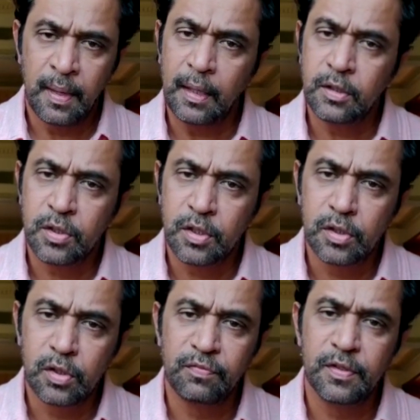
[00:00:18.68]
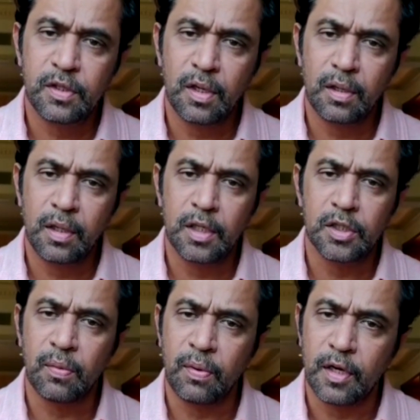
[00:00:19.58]
As citizens of this country, it
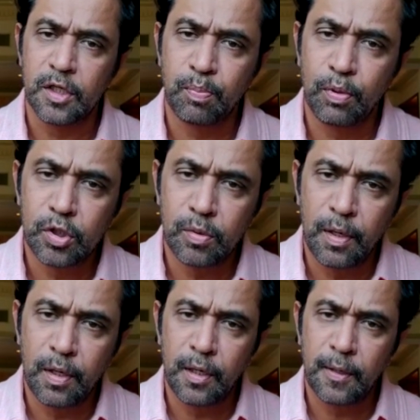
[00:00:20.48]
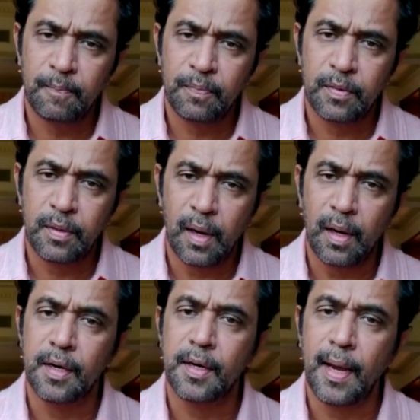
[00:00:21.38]
is our responsibility
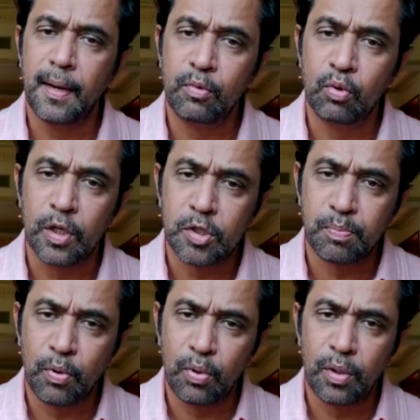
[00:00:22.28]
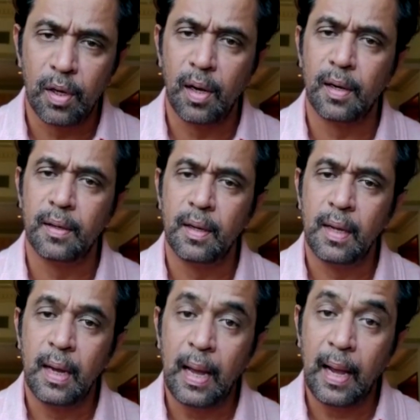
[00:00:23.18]
and time to respond and
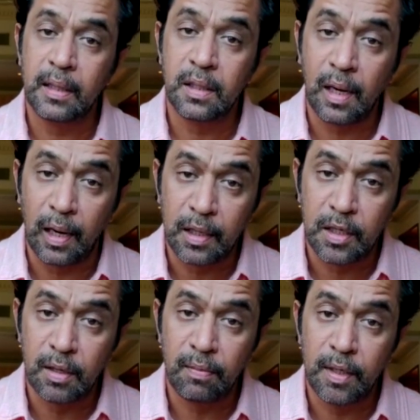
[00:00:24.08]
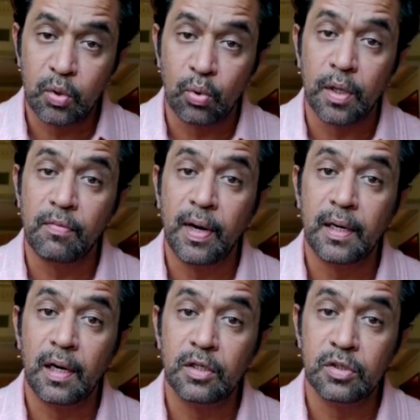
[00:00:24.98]
act collectively to
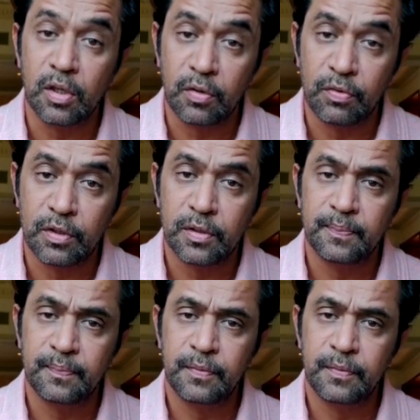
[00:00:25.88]
revitalize the rivers.